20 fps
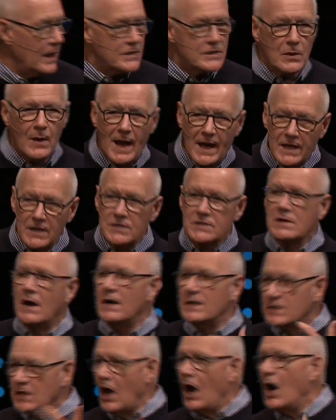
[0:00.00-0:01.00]
So I can
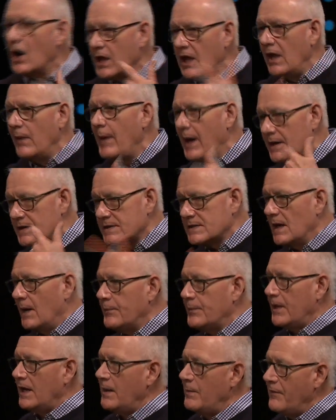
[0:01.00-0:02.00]
start talking about
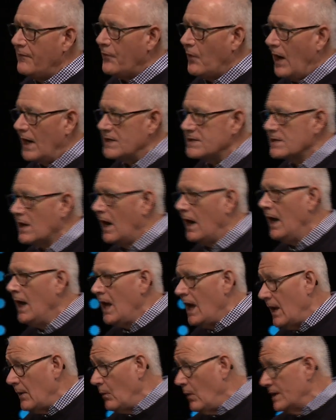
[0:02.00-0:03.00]
something, and before I start,
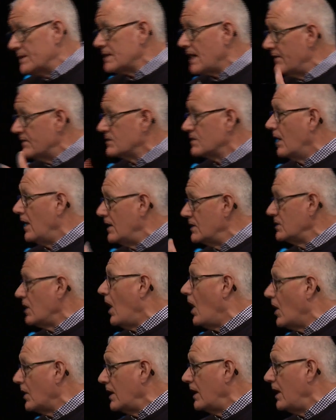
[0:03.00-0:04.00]
and once I've started
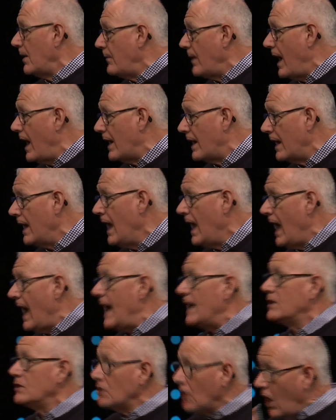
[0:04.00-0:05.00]
talking about it,
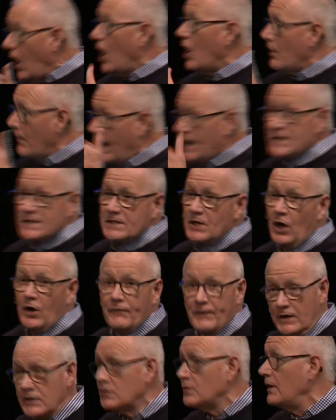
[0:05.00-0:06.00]
I talk
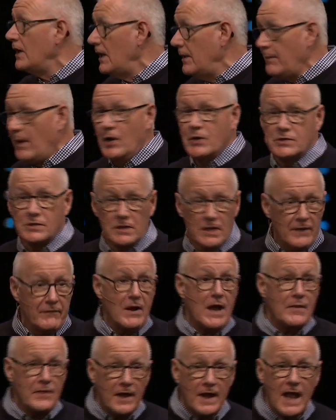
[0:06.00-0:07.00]
myself into an emotion. You
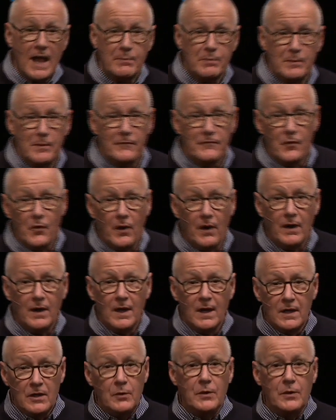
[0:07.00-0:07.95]
ever had that happen before?